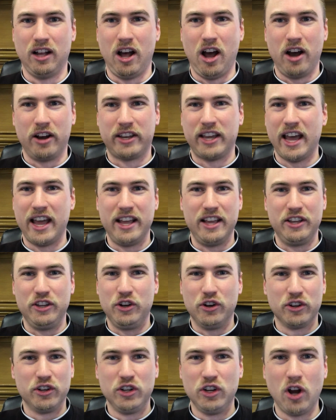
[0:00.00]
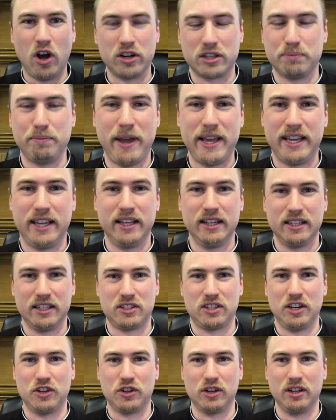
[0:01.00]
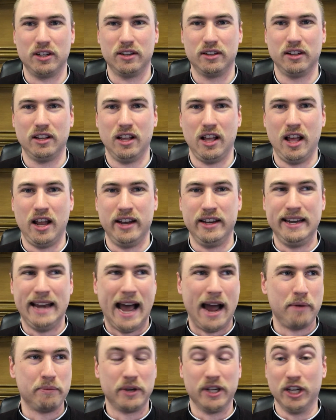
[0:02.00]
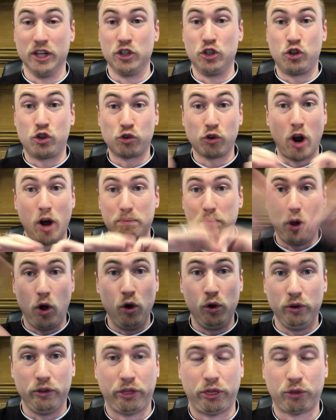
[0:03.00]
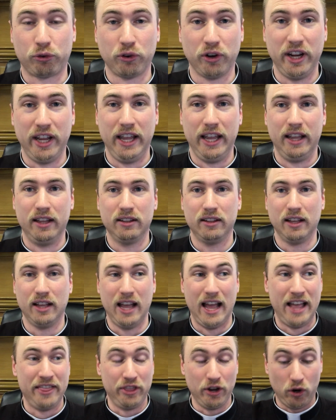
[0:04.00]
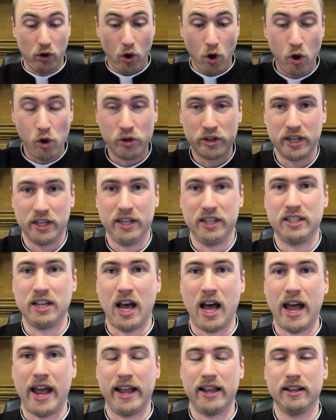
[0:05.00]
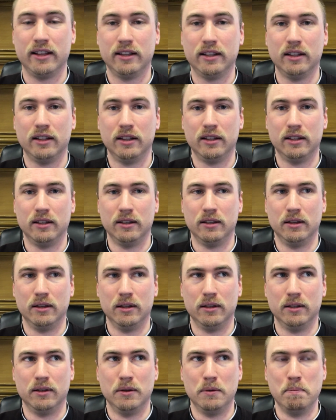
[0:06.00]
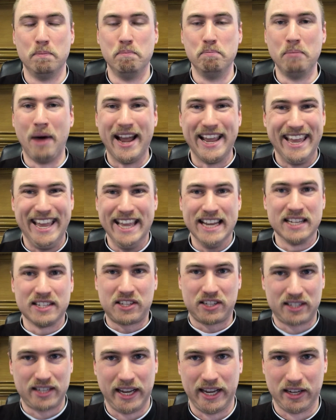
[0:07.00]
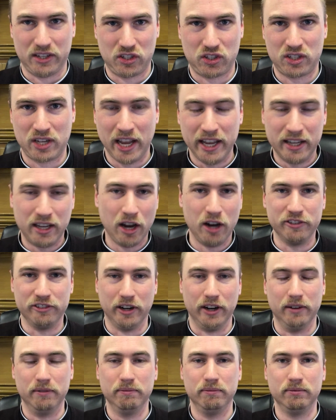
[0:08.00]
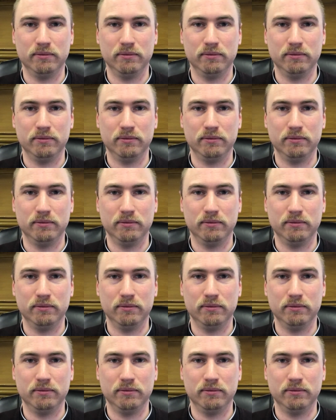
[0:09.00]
okay, you're not making a decision, now I'm going to drop all three and they're all going to die, my instincts take over.